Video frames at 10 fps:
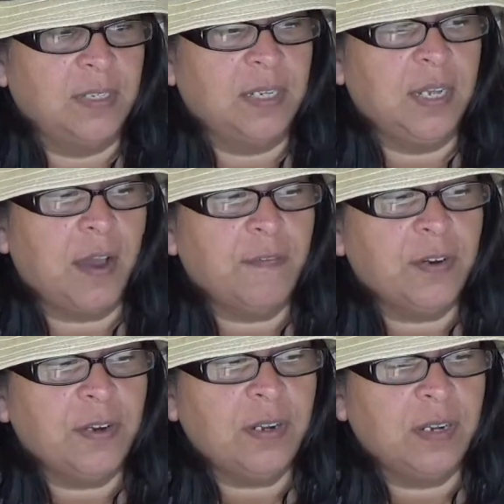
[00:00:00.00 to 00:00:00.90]
to
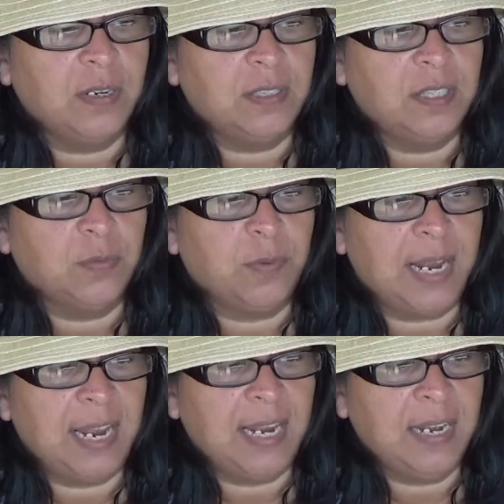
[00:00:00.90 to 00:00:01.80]
govern, to
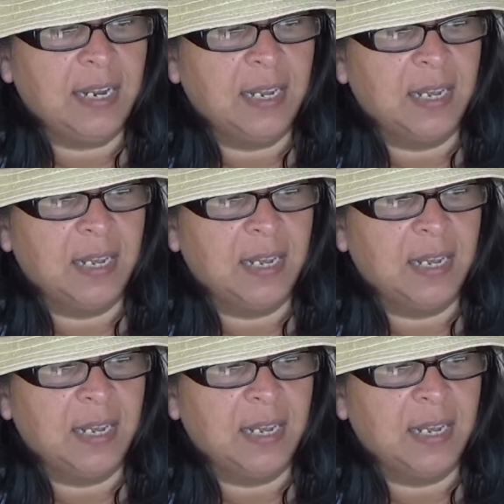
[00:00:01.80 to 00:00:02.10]
reign,